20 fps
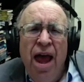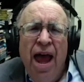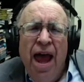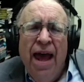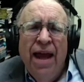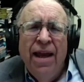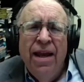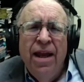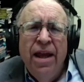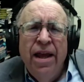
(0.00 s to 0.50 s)

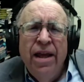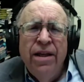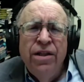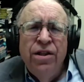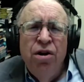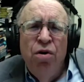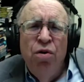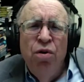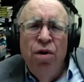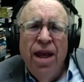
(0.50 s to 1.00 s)
And
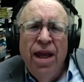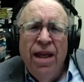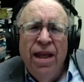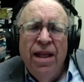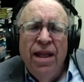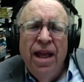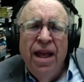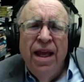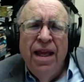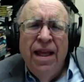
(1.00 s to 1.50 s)
so
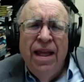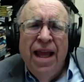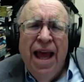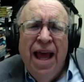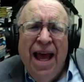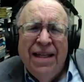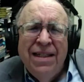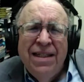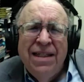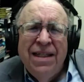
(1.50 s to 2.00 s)
in
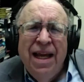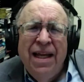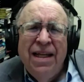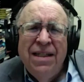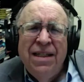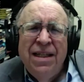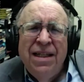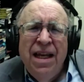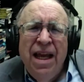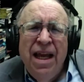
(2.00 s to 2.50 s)
that
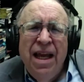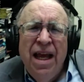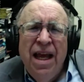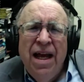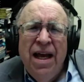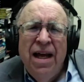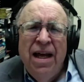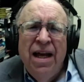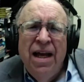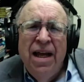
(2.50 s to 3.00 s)
sense,
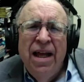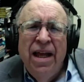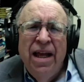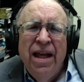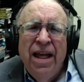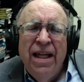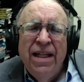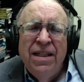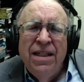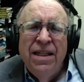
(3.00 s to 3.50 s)

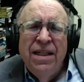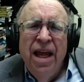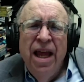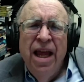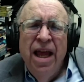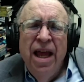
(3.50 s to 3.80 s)
it's